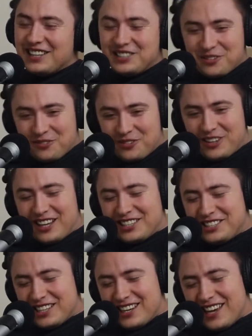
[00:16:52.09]
I still feel like
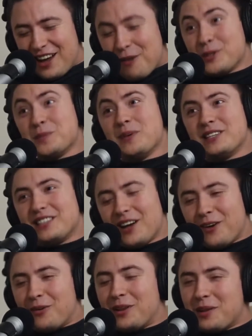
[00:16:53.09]
shit. I almost missed
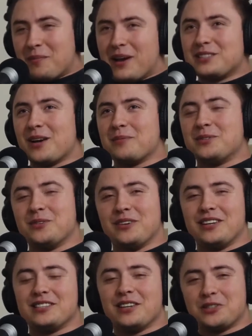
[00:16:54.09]
out on one of the best
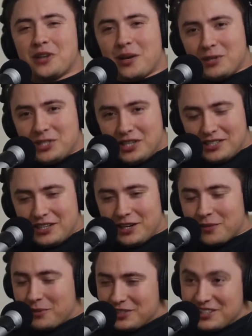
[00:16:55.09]
opportunities. Not trying to be cheesy
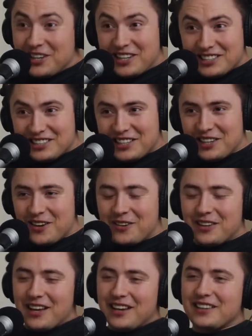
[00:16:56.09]
here, but seriously though,
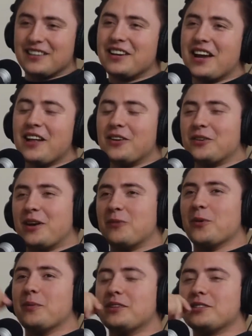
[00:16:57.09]
like you're a hella great
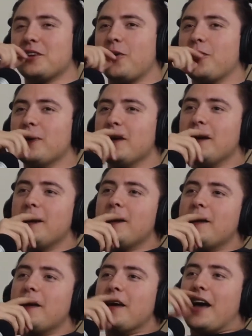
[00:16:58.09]
woman. So
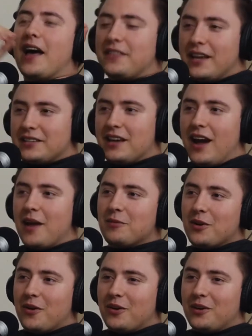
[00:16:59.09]
at that time
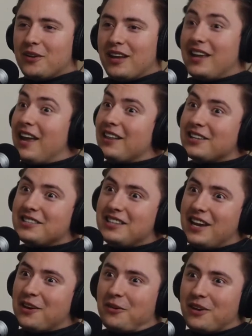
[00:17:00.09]
though, and you're like, hey, let's
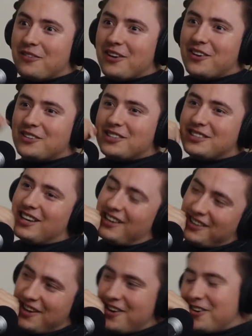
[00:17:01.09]
date or whatever, I was just
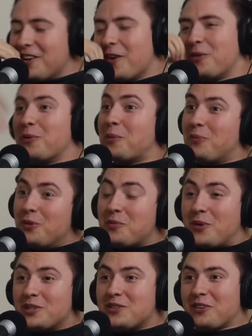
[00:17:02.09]
like, no, and we
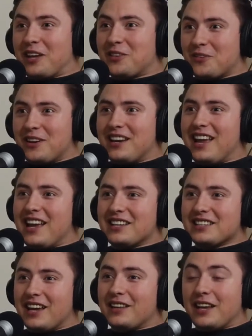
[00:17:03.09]
pushed it for like 3
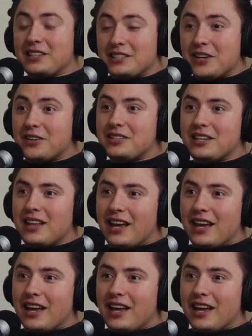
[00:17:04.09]
days, like seriously,